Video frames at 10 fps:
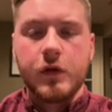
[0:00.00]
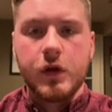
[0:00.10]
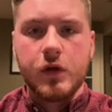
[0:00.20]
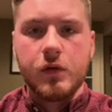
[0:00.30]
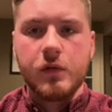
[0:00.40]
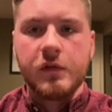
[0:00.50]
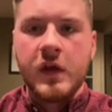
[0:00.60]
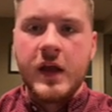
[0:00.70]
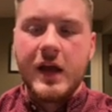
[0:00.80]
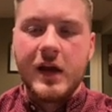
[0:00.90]
news
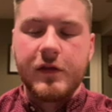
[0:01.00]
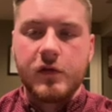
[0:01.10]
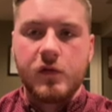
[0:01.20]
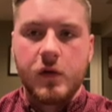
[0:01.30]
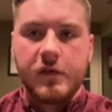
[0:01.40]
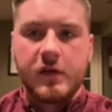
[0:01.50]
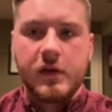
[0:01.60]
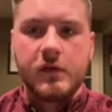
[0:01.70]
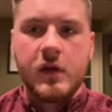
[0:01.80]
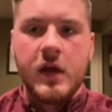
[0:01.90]
and other
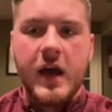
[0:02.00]
sources.